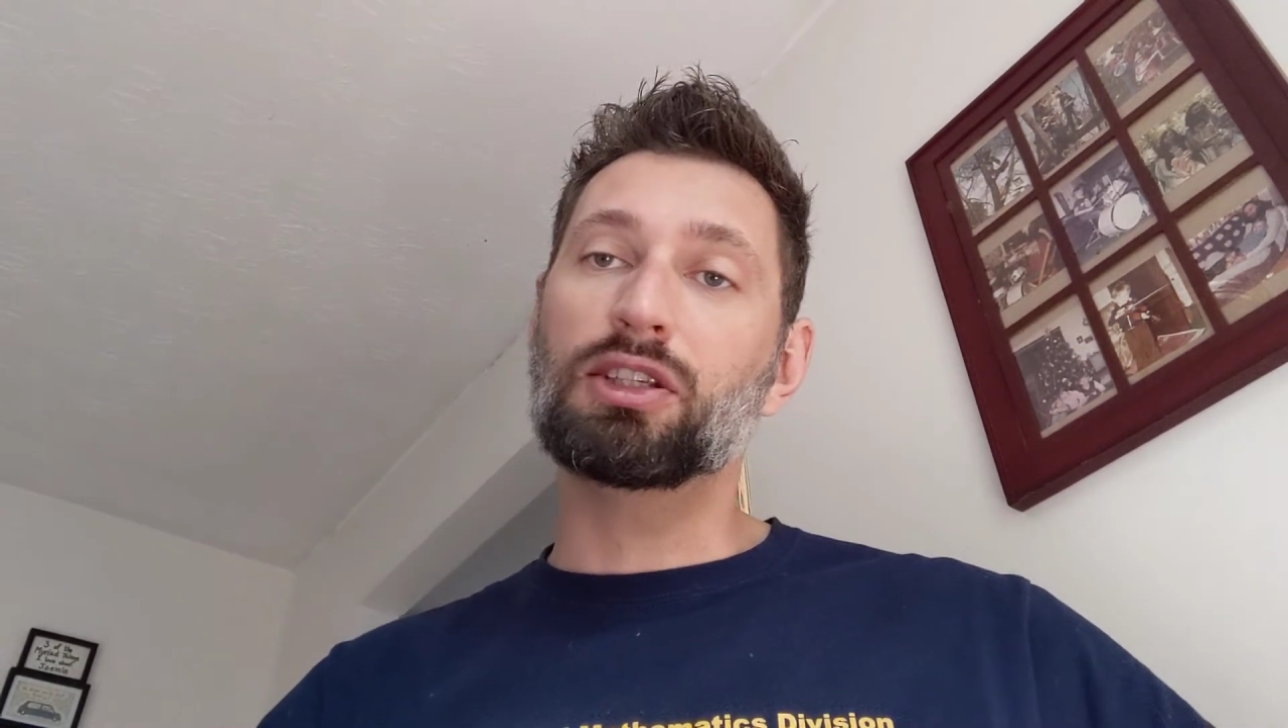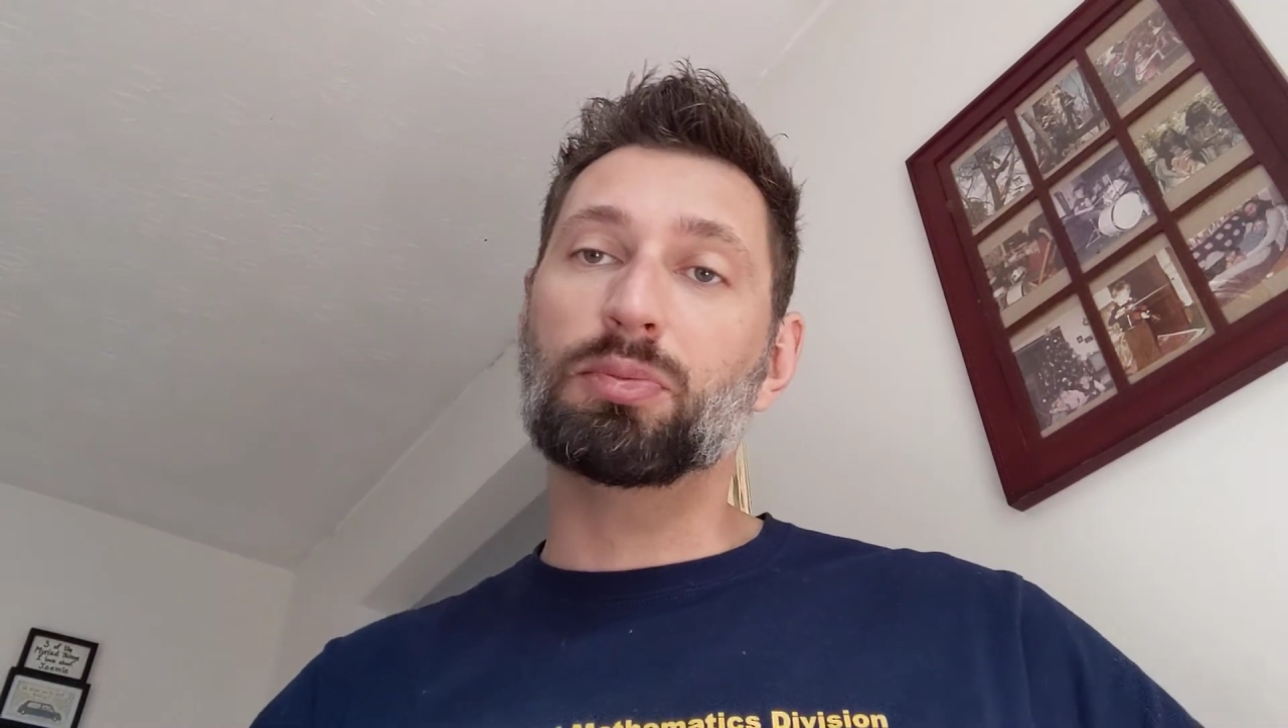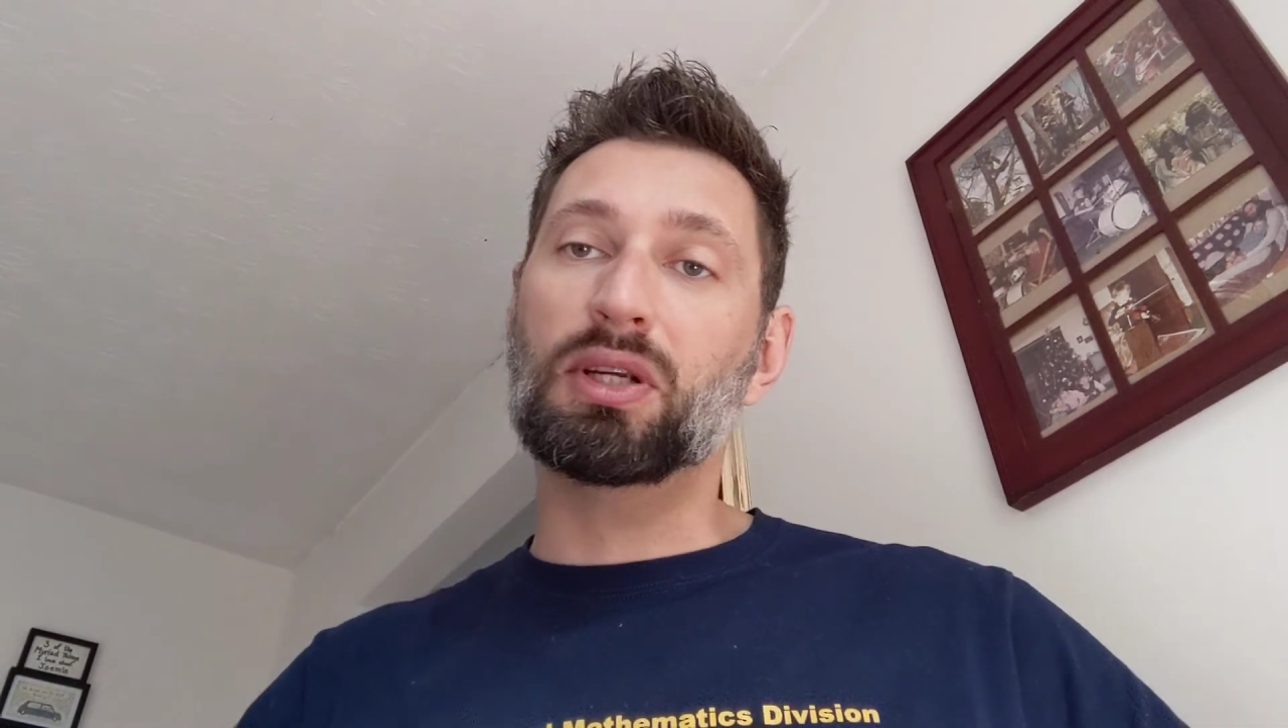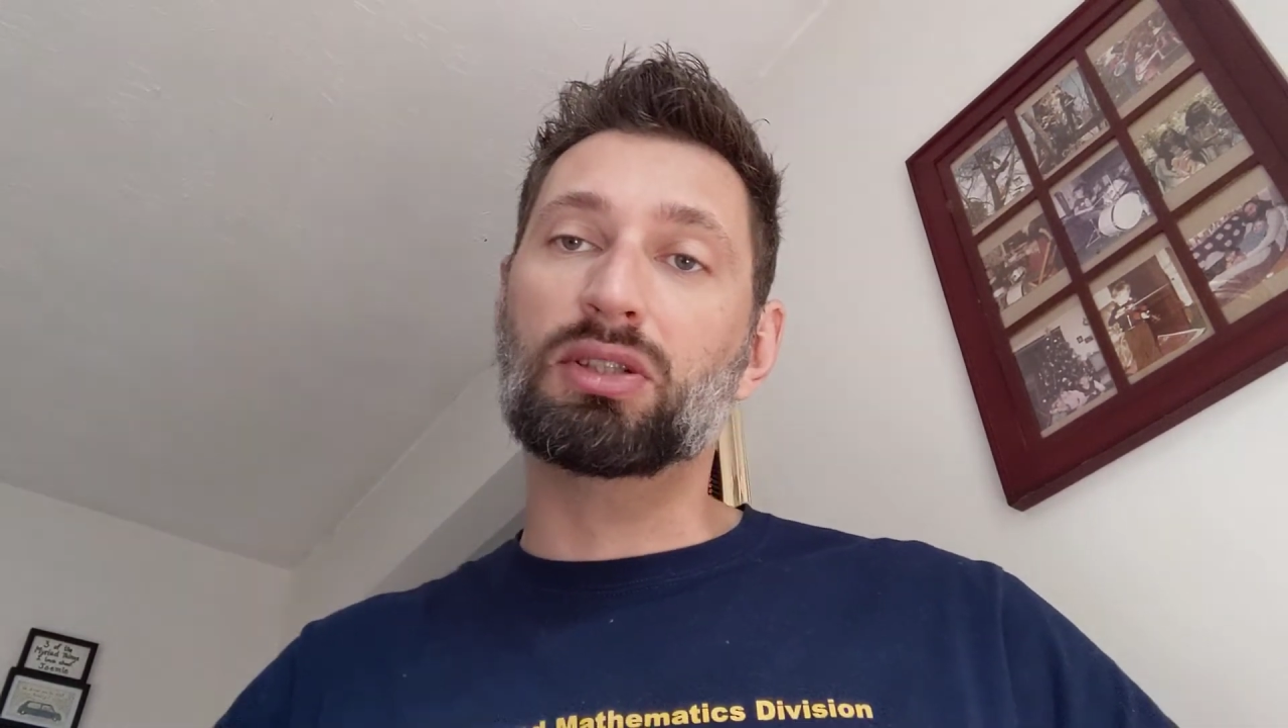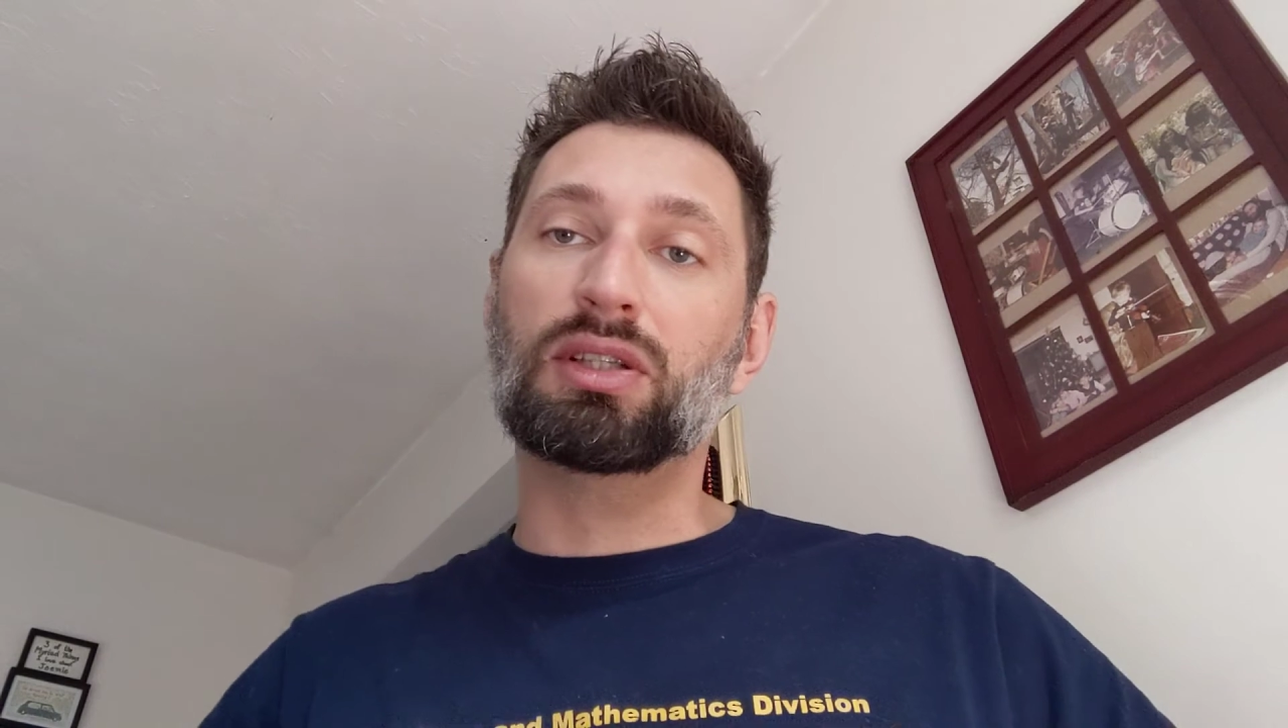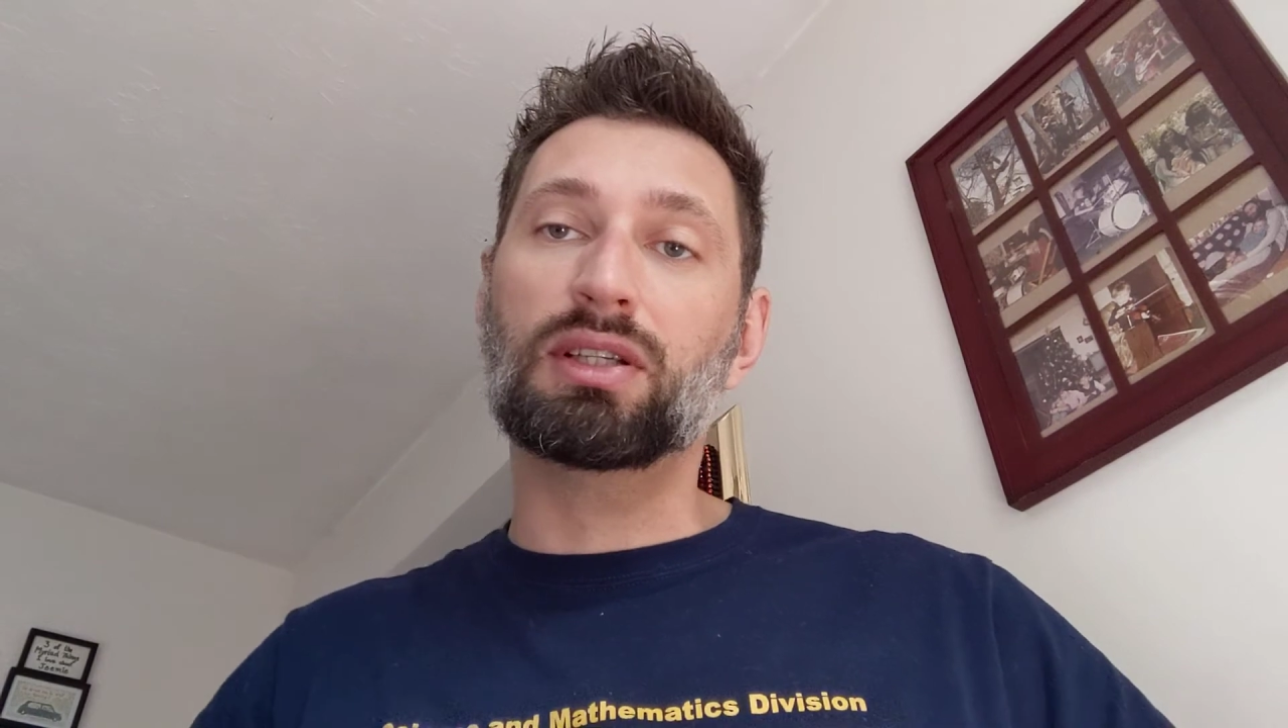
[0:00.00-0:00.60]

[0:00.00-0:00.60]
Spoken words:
especially